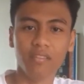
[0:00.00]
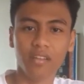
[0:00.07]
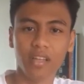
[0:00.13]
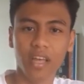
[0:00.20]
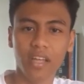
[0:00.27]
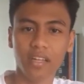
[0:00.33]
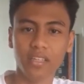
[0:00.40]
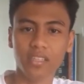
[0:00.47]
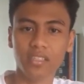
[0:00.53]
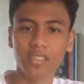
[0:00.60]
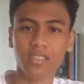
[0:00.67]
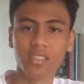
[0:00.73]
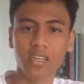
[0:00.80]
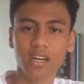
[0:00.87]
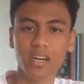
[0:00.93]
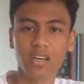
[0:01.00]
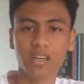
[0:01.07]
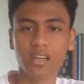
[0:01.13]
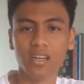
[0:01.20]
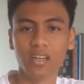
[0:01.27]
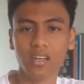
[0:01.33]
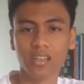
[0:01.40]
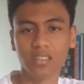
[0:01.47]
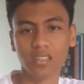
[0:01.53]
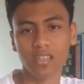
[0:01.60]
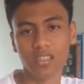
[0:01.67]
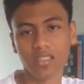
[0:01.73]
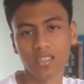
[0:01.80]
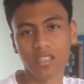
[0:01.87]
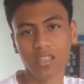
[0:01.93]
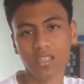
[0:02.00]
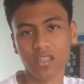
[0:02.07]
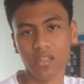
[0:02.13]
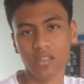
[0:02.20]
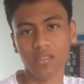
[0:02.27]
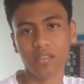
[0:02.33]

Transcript: that is a circle.